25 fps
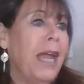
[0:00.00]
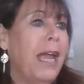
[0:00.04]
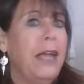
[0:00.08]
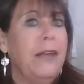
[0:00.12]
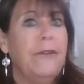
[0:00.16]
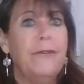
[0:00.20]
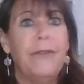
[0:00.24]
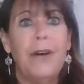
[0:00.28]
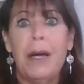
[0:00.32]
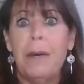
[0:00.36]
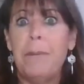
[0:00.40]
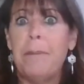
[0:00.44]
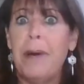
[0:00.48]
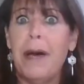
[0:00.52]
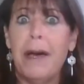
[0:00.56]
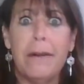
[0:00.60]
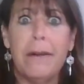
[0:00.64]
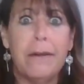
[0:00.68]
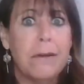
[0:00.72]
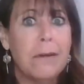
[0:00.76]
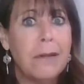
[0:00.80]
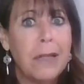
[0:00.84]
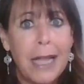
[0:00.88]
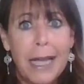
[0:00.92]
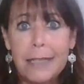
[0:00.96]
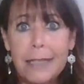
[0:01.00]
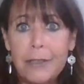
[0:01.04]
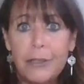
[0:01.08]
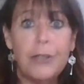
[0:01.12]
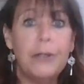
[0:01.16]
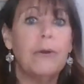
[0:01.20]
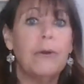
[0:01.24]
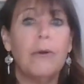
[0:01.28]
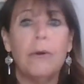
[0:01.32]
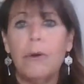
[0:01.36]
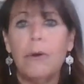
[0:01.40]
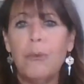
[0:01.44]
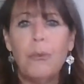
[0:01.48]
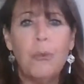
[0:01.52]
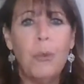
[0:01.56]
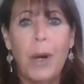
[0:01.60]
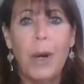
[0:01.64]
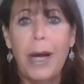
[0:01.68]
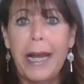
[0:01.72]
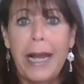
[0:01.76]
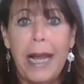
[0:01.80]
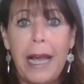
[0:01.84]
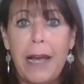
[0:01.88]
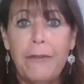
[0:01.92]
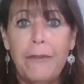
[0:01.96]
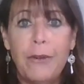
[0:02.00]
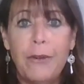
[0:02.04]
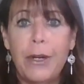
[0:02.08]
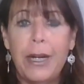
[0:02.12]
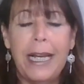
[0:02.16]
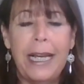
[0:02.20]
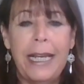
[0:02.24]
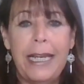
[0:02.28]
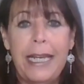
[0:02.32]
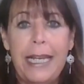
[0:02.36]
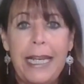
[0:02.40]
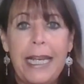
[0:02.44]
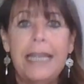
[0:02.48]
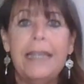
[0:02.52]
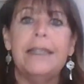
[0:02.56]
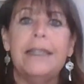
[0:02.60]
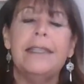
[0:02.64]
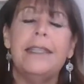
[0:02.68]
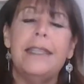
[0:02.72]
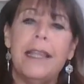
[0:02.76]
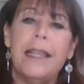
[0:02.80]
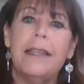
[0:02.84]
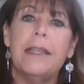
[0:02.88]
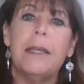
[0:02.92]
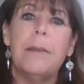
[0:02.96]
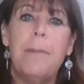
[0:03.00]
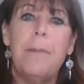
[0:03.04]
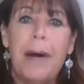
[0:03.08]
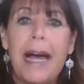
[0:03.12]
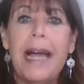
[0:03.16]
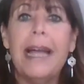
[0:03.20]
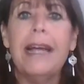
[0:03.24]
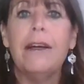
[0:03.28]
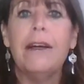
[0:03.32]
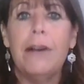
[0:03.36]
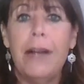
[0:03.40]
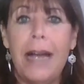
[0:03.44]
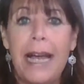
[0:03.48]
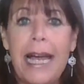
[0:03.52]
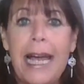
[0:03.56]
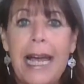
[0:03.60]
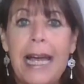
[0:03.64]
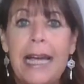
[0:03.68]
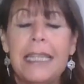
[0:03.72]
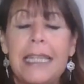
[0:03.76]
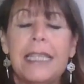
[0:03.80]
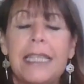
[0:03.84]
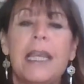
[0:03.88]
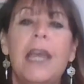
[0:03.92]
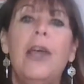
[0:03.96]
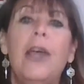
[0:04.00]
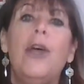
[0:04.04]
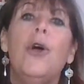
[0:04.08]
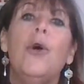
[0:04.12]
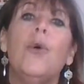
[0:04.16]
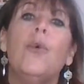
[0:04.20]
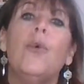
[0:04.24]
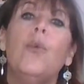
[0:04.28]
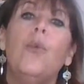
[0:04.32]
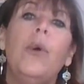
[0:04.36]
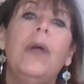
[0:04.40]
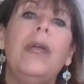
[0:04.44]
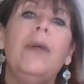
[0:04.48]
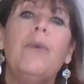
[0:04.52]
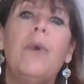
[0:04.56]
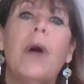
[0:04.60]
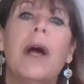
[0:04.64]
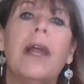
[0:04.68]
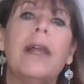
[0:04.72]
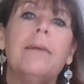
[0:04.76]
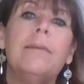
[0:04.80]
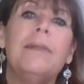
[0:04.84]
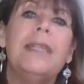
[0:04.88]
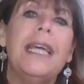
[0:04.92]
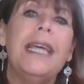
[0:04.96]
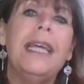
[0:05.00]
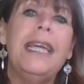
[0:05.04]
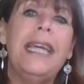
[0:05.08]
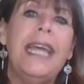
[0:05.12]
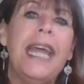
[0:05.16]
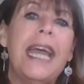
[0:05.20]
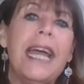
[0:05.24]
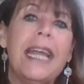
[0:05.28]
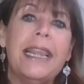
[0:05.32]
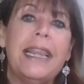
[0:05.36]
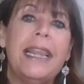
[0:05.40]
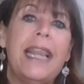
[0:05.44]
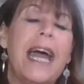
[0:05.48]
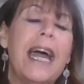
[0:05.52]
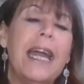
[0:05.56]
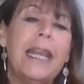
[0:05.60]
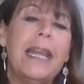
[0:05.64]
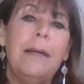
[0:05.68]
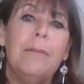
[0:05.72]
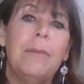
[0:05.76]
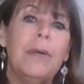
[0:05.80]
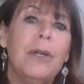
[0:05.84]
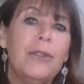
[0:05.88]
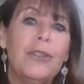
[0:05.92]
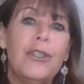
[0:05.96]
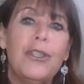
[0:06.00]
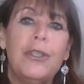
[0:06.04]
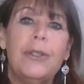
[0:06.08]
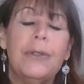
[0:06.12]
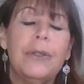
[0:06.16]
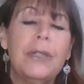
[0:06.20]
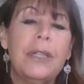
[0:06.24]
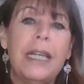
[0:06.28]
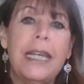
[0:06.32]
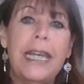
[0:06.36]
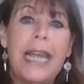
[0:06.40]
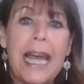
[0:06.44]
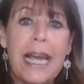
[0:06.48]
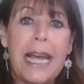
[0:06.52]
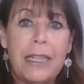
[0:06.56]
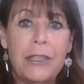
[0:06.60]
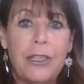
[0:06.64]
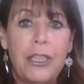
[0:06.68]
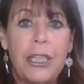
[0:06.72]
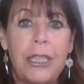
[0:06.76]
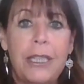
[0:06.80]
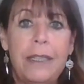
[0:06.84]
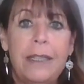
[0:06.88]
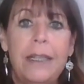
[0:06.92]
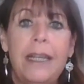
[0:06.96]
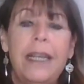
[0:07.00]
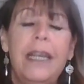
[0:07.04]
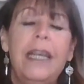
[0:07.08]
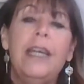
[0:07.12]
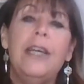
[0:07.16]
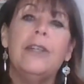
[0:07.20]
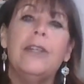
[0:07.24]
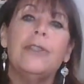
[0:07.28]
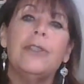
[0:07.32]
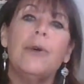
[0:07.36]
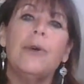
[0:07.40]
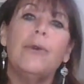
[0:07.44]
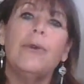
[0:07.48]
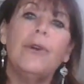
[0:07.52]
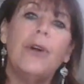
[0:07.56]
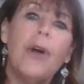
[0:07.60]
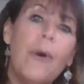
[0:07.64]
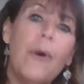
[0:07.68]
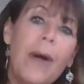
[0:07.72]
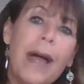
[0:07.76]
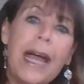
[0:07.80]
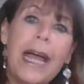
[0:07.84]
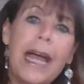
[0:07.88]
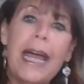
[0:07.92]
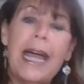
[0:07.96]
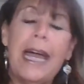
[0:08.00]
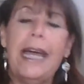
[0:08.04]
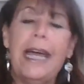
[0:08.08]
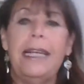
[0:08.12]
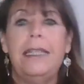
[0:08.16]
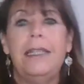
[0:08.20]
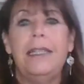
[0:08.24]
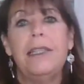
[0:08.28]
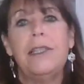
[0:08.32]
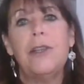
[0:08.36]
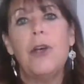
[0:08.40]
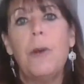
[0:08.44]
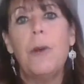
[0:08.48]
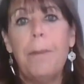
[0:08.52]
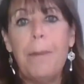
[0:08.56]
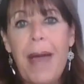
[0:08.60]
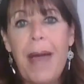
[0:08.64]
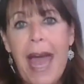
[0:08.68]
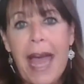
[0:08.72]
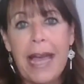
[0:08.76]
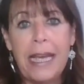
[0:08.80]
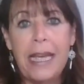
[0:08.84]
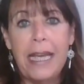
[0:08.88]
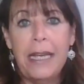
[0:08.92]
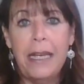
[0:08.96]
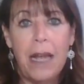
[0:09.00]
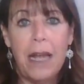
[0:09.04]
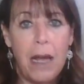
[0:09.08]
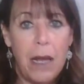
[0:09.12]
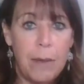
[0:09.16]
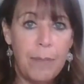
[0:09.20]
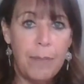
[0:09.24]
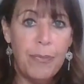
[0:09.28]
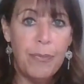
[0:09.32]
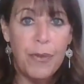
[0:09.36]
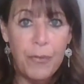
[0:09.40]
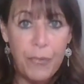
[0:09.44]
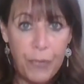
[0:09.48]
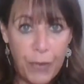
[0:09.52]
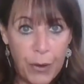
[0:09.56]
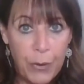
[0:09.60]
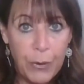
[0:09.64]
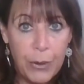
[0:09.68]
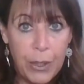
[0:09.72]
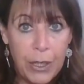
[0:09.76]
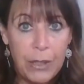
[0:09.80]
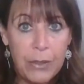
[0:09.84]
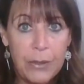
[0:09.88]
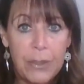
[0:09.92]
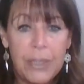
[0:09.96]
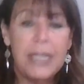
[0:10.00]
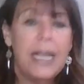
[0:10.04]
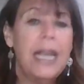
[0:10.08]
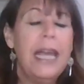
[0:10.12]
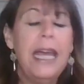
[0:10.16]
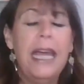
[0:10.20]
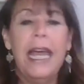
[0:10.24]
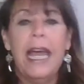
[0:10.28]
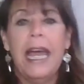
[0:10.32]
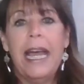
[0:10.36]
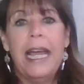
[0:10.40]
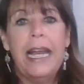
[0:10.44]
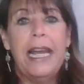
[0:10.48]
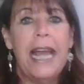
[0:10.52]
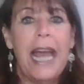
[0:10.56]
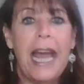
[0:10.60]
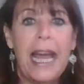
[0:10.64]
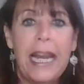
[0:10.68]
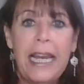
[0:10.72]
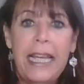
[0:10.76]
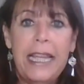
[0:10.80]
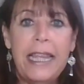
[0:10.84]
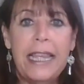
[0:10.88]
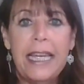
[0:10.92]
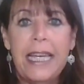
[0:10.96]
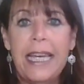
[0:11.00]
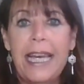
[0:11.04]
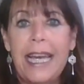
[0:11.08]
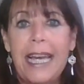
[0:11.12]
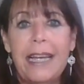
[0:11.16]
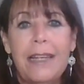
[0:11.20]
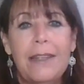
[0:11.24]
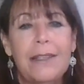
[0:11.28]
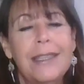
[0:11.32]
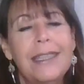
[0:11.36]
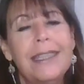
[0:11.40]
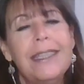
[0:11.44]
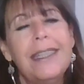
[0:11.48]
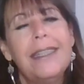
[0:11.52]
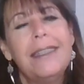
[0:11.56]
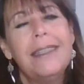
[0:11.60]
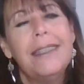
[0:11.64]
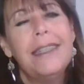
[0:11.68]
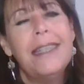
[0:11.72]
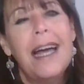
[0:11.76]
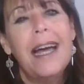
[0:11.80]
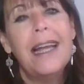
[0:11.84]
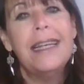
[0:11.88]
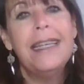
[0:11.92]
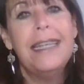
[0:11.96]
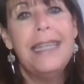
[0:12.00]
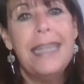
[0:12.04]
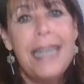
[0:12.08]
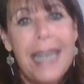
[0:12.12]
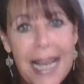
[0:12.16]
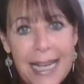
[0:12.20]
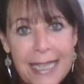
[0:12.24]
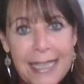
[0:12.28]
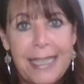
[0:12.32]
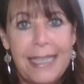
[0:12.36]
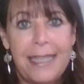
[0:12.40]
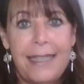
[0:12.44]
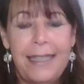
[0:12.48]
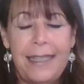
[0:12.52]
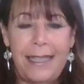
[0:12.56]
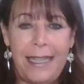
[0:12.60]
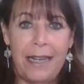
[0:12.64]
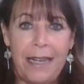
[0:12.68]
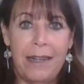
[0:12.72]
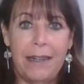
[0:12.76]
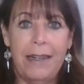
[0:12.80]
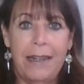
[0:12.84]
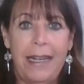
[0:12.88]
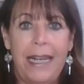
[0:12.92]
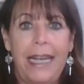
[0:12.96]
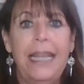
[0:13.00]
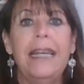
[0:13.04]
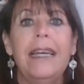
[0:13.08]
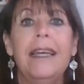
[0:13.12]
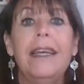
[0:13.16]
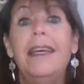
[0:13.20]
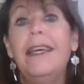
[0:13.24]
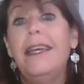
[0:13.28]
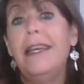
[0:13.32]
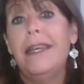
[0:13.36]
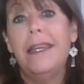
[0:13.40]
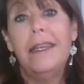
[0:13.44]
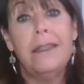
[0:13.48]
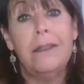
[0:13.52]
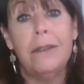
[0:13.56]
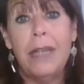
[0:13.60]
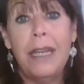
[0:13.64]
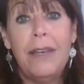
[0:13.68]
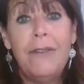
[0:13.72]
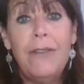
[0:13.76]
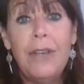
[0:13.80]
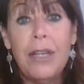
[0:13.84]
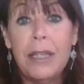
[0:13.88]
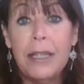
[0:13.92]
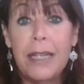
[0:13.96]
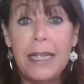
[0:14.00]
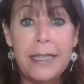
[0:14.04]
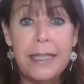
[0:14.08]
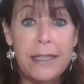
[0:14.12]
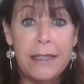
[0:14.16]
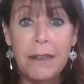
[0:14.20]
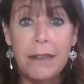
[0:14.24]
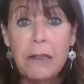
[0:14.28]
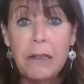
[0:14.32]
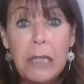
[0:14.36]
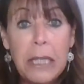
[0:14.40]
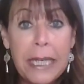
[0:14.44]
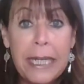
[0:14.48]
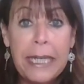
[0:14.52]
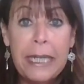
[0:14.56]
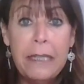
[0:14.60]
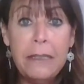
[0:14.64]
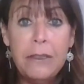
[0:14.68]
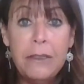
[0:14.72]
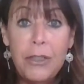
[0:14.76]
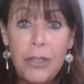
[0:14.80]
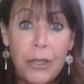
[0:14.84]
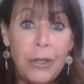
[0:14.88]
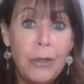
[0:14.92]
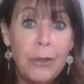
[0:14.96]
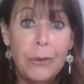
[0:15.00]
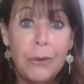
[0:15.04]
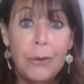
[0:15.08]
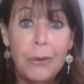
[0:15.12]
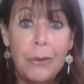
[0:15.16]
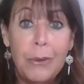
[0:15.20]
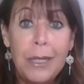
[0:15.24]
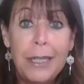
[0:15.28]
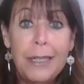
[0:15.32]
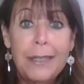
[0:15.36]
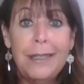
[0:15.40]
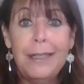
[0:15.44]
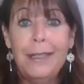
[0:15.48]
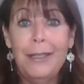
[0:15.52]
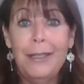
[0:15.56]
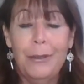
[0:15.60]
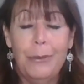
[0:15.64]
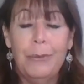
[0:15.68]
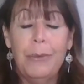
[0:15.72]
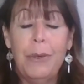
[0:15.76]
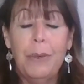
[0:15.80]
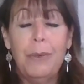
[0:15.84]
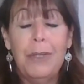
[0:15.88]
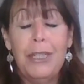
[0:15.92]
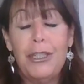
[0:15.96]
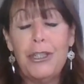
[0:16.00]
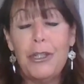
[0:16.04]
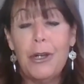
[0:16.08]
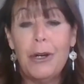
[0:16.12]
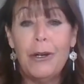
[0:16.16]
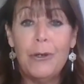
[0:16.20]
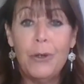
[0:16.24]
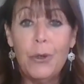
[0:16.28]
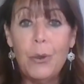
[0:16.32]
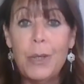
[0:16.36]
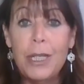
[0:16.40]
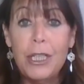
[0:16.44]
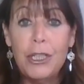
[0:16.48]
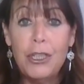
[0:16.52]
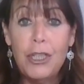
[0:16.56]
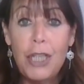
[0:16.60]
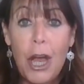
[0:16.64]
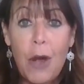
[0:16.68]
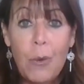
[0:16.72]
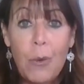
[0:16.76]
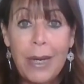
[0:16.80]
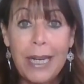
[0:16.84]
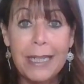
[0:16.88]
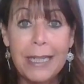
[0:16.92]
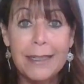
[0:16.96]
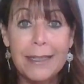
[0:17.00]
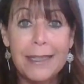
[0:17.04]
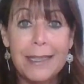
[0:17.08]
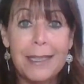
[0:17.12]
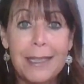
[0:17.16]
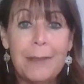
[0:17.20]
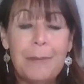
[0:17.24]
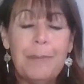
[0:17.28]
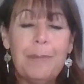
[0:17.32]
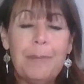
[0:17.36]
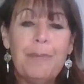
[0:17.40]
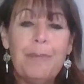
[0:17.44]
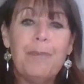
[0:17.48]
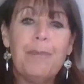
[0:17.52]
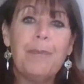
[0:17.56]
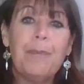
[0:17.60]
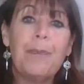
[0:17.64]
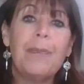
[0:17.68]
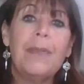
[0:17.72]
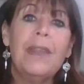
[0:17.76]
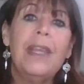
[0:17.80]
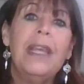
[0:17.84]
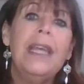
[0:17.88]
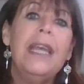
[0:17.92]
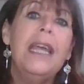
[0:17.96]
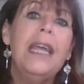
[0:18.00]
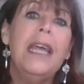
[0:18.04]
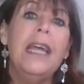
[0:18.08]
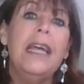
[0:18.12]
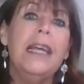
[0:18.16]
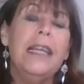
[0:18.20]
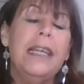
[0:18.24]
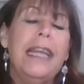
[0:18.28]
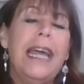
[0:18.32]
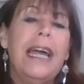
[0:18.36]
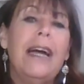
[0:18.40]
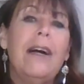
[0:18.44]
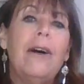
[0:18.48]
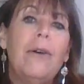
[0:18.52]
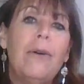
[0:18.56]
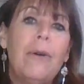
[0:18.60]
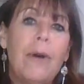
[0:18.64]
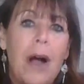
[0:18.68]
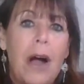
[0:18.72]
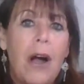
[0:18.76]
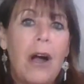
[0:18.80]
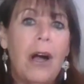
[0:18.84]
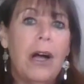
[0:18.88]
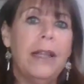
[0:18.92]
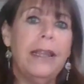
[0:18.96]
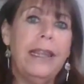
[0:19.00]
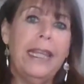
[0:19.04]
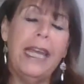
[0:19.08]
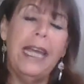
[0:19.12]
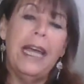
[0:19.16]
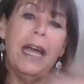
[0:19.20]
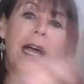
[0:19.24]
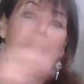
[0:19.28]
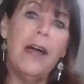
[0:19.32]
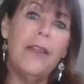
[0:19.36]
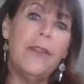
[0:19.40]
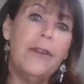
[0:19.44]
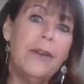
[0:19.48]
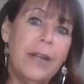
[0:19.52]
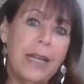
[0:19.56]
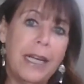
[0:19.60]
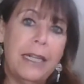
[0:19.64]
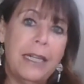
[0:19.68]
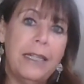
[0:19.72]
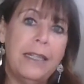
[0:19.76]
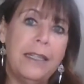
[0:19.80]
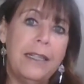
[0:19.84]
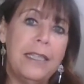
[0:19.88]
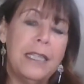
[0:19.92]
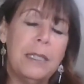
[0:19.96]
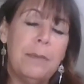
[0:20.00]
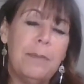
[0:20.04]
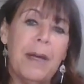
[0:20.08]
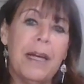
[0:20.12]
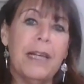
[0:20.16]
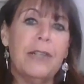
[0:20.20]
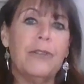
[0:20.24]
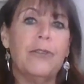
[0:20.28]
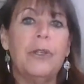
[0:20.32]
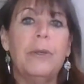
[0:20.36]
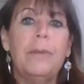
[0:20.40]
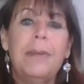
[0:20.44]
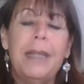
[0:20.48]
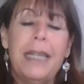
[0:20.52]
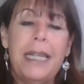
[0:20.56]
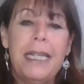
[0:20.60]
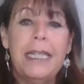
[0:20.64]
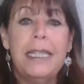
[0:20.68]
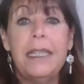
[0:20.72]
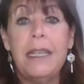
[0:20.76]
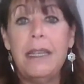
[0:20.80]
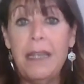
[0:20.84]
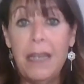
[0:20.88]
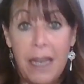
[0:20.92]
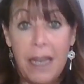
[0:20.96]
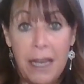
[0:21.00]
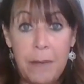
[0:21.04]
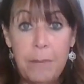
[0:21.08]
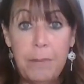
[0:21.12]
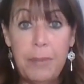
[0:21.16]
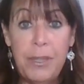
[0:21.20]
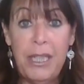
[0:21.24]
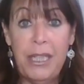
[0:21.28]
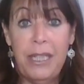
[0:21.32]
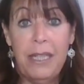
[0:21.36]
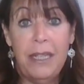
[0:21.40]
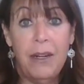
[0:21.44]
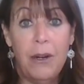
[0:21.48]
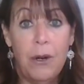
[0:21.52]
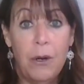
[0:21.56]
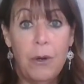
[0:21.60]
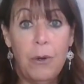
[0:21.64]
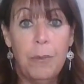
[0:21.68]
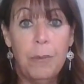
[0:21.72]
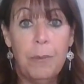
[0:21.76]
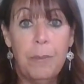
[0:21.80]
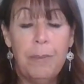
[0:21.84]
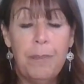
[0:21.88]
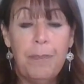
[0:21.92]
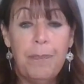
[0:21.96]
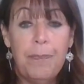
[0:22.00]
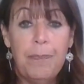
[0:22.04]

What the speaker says: Avon bottle collection or whatever it is that the buyer has. We want them to get that emotional connection. So go ahead and start packing up the photos and anything else that's not necessary. It'll give you less to clean too when we start doing showings. Now, on the other end of the spectrum is an empty home.